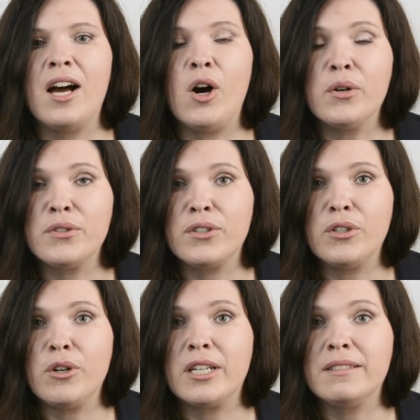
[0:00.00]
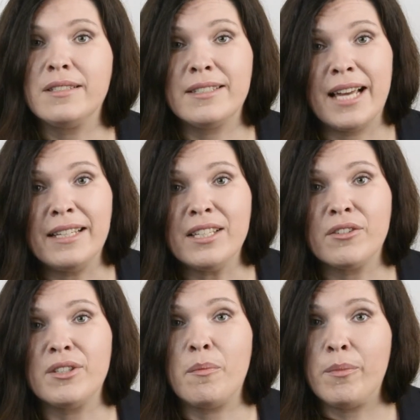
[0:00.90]
Also, you are deciding
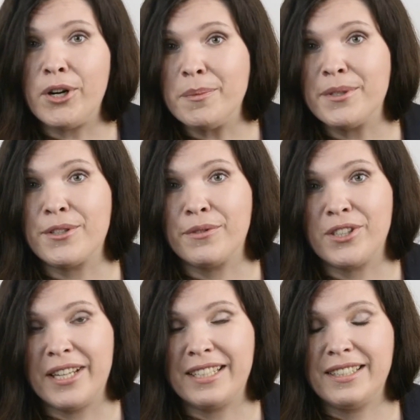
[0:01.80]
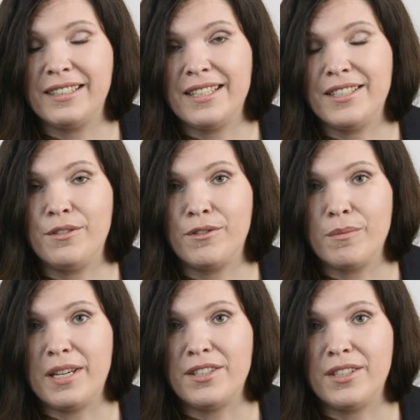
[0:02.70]
on the purpose of collecting this
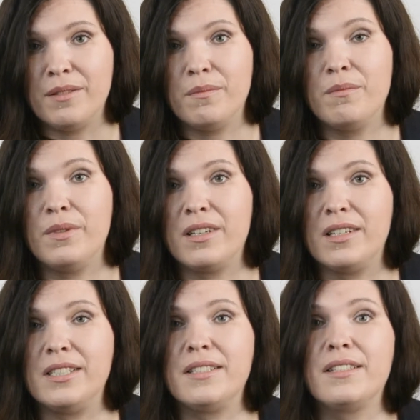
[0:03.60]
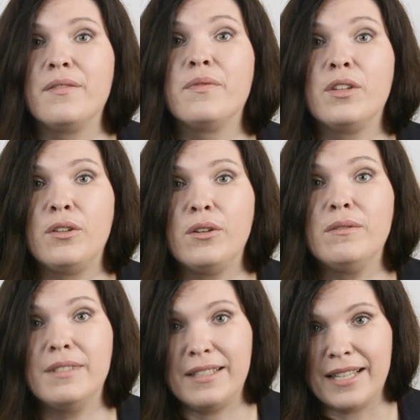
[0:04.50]
information because you
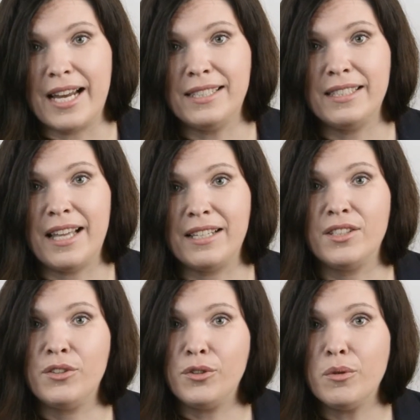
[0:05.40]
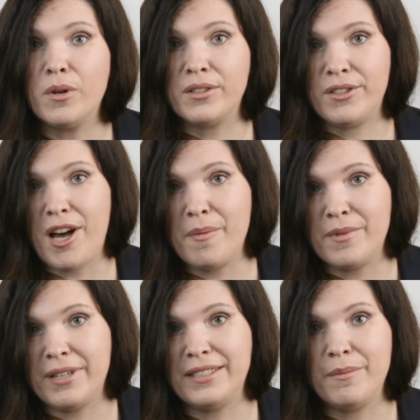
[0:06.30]
decide that you want to
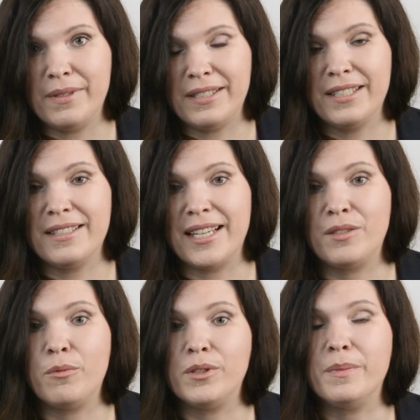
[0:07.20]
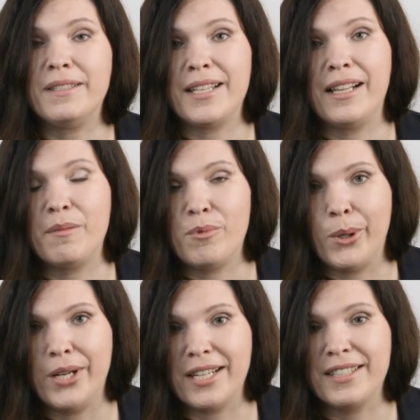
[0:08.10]
operate a business that will be selling
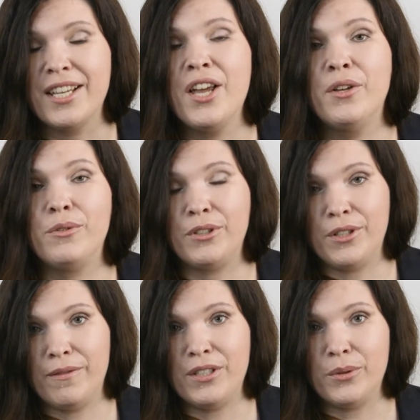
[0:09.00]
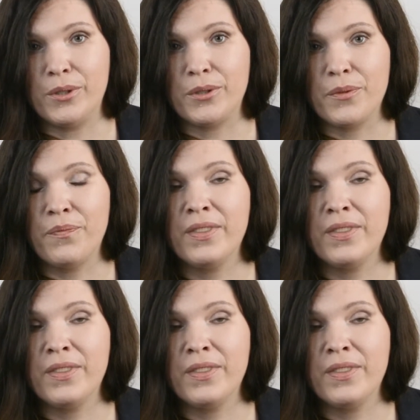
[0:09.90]
products to individuals.